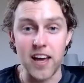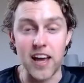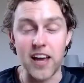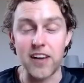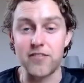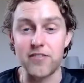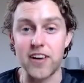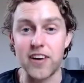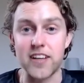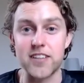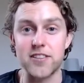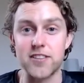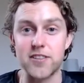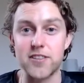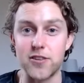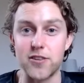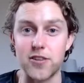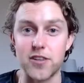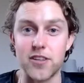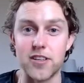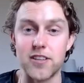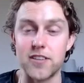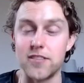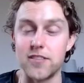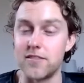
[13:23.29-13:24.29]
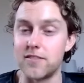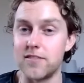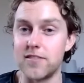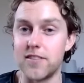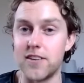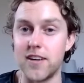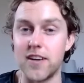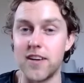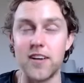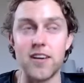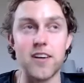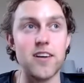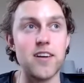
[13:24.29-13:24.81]
In fact, you can't
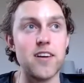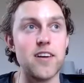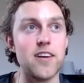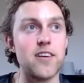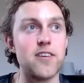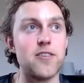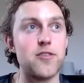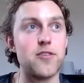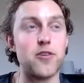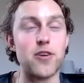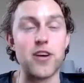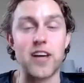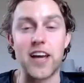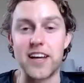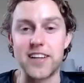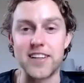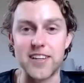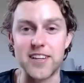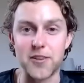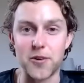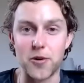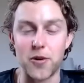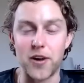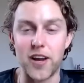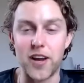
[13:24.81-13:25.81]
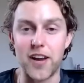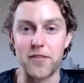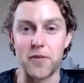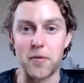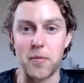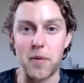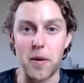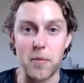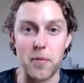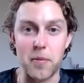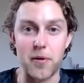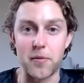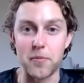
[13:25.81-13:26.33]
eat a whole lot of a
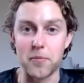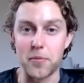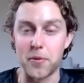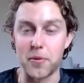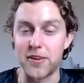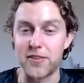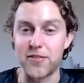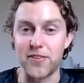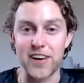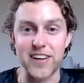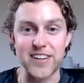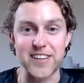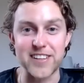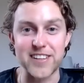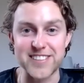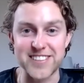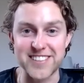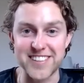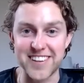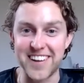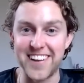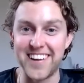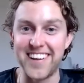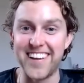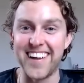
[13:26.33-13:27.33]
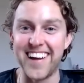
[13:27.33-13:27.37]
pepper, but the fact is